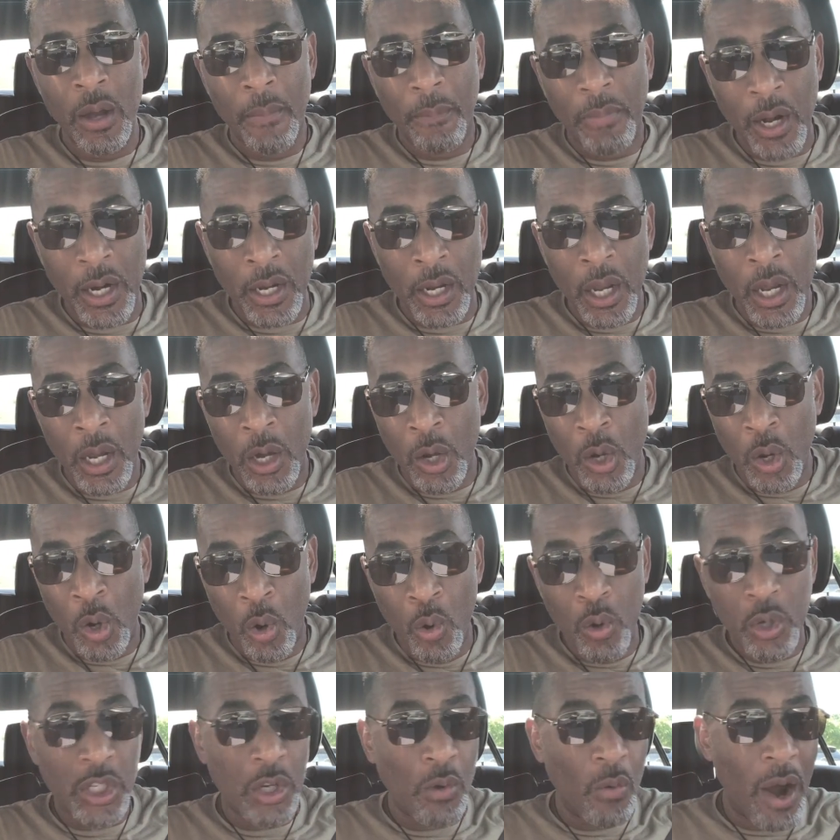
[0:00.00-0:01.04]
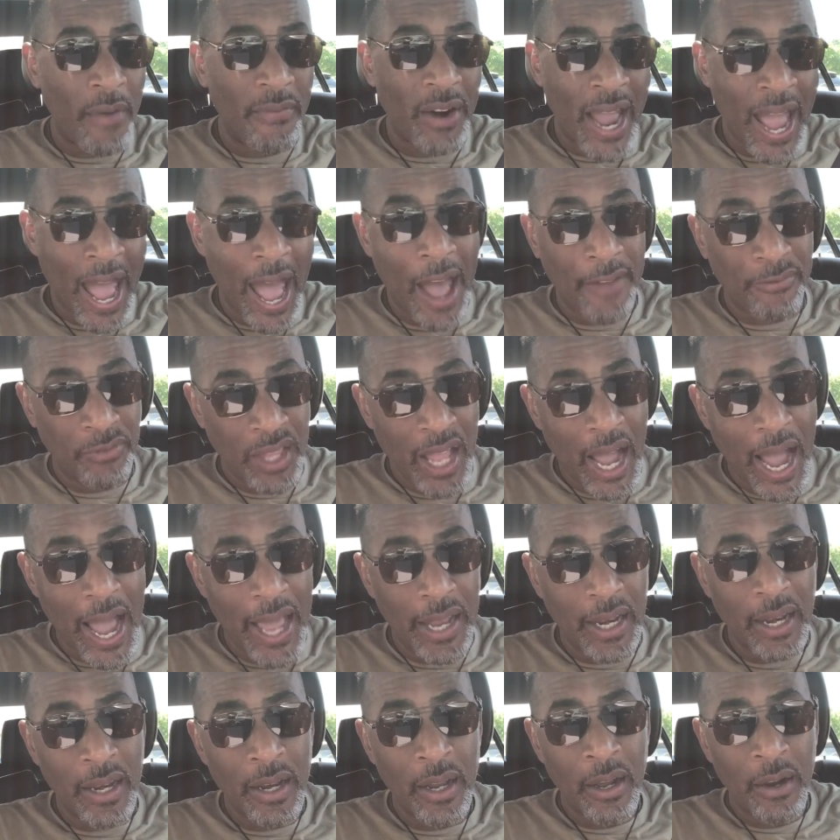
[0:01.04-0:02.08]
But whosoever have
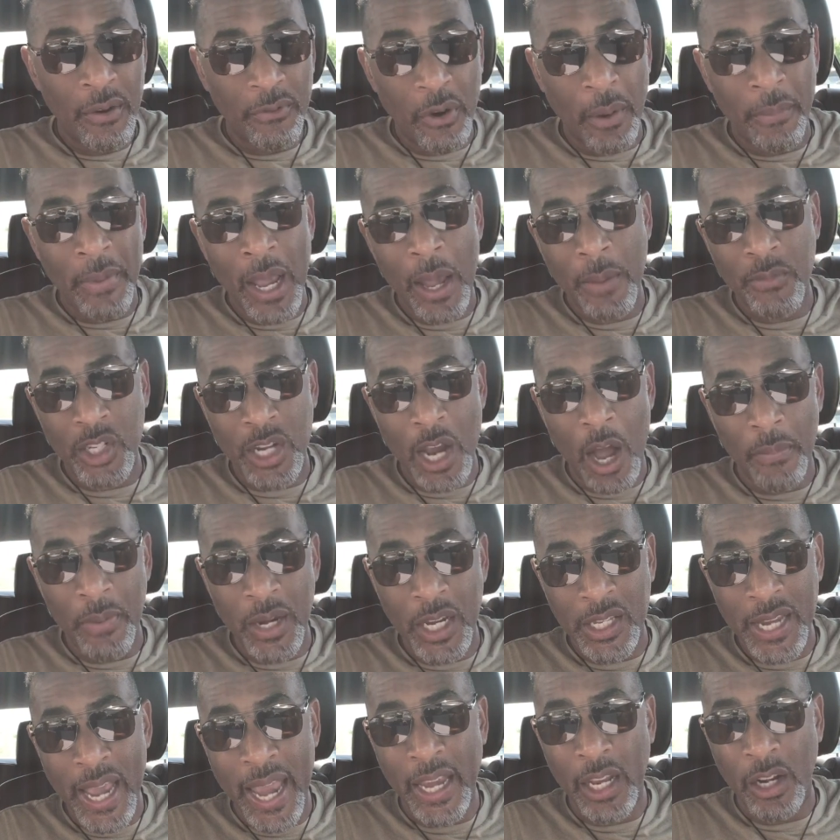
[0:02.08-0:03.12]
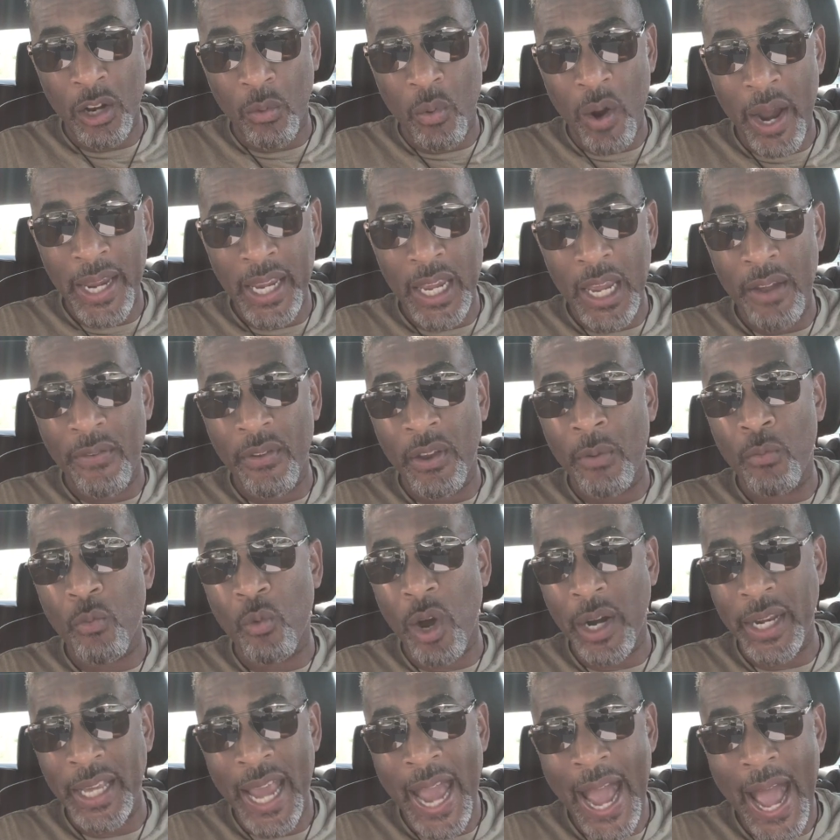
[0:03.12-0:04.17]
not, from him shall be taken away even
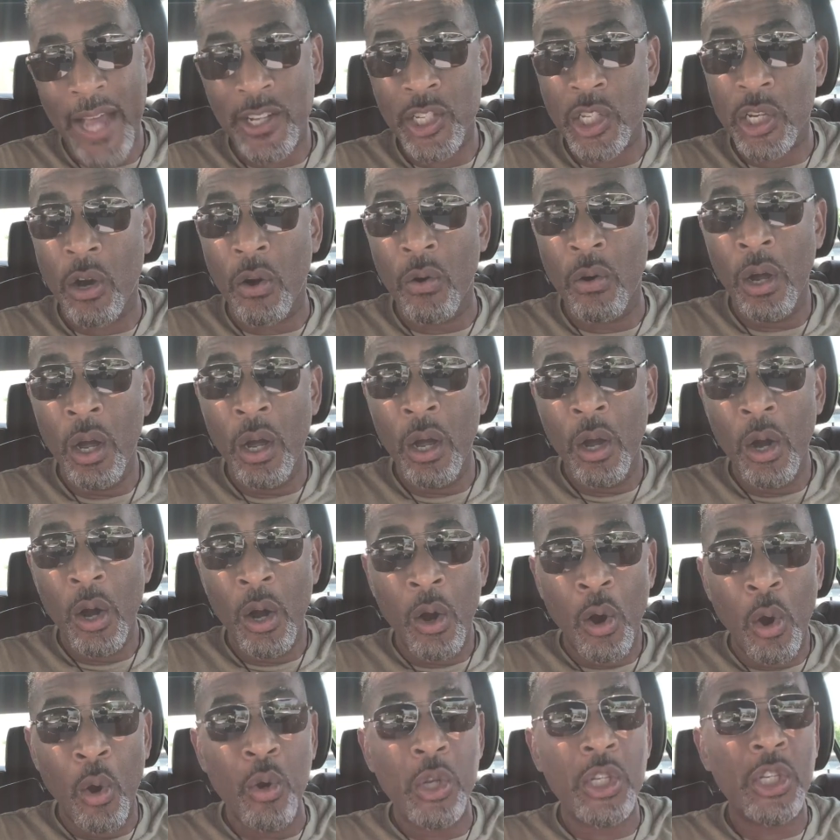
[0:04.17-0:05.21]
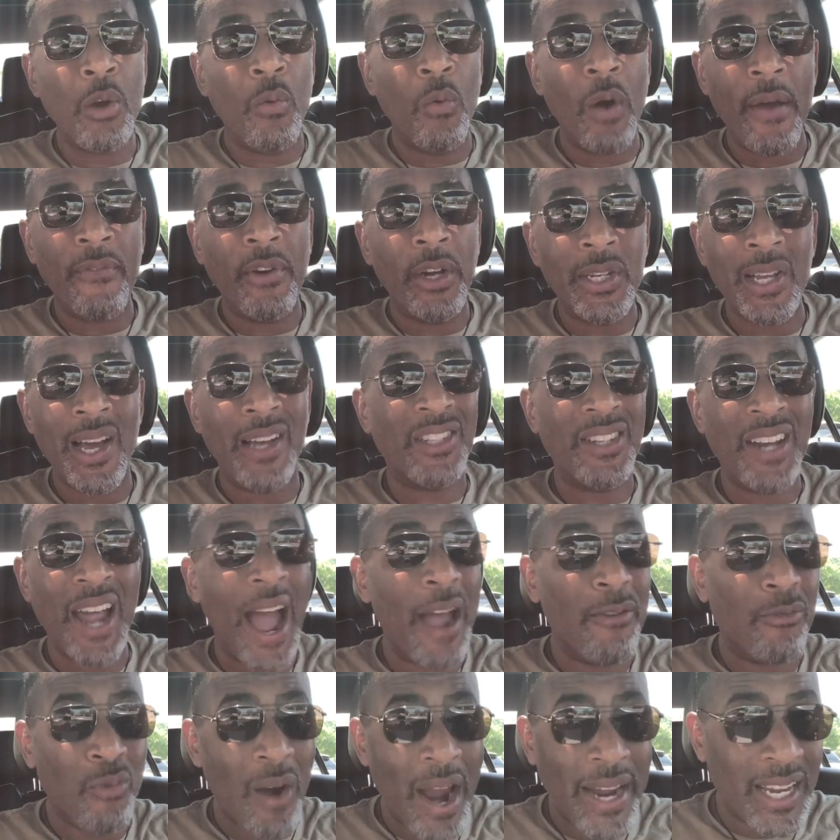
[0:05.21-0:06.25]
what he has. So whosoever does
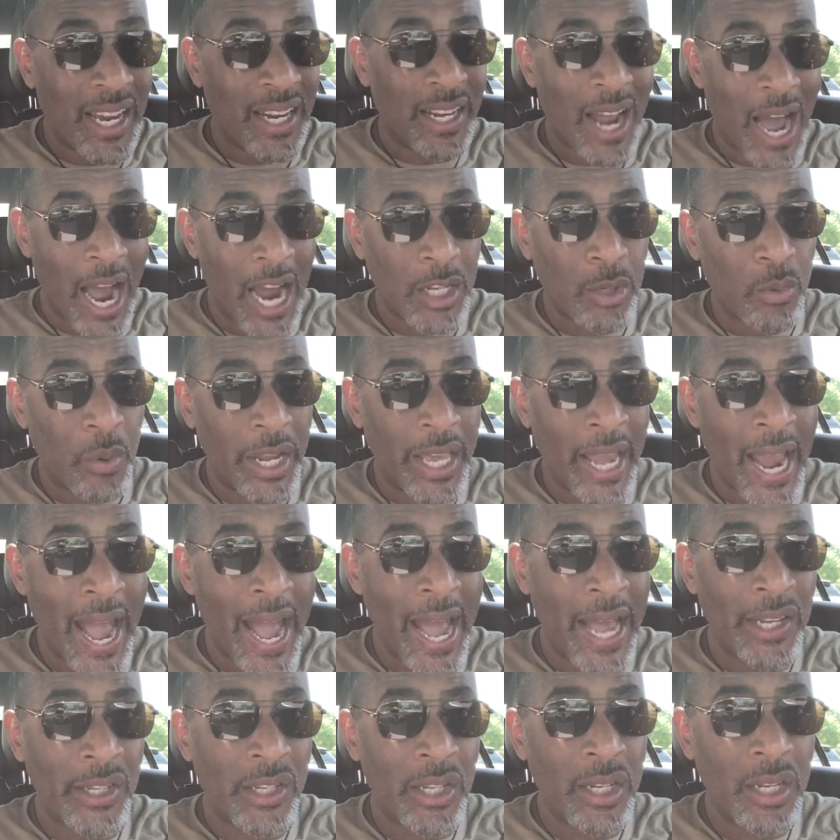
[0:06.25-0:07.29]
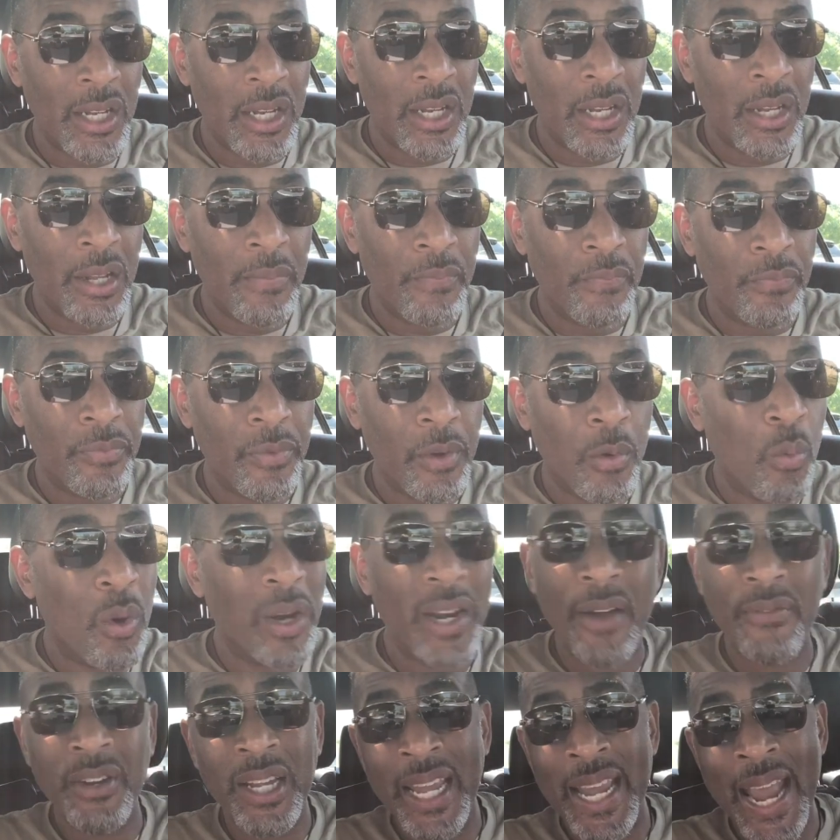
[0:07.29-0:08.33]
not recognize what he has,
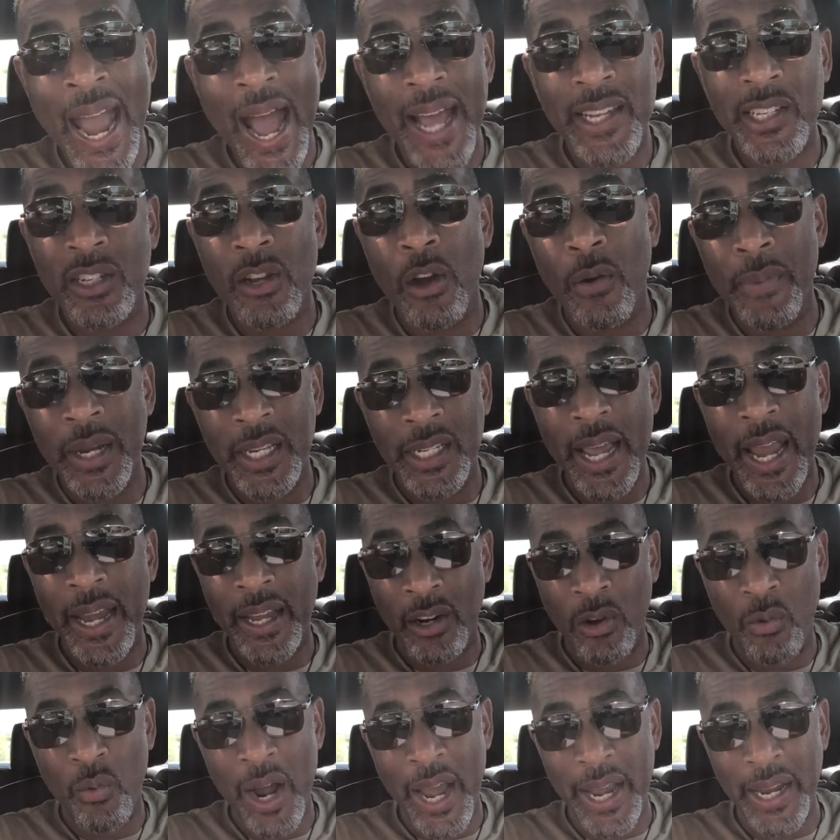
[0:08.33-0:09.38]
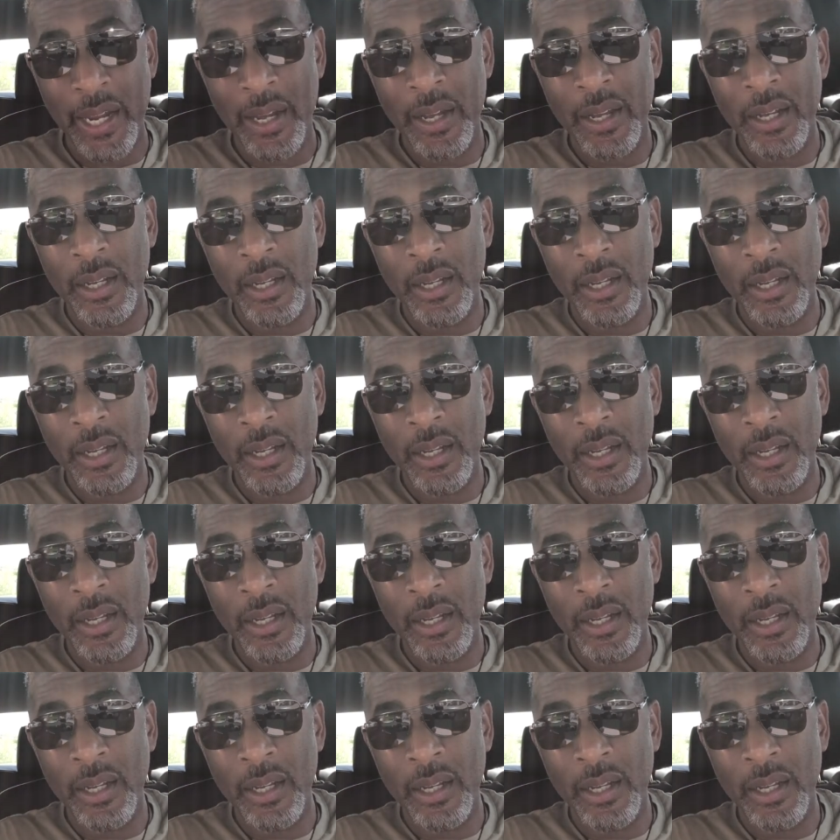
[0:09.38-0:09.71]
whatever he has is going to be taken away.